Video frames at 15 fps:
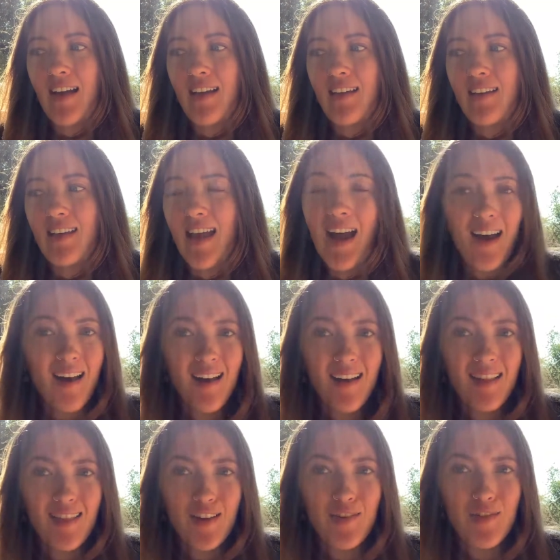yeah,
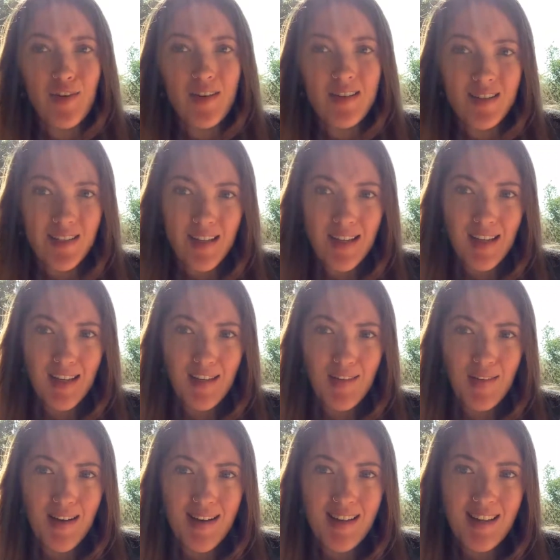look forward to seeing you
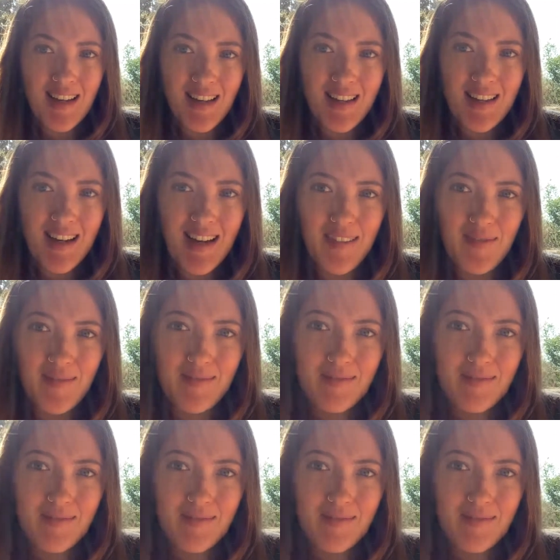guys next time.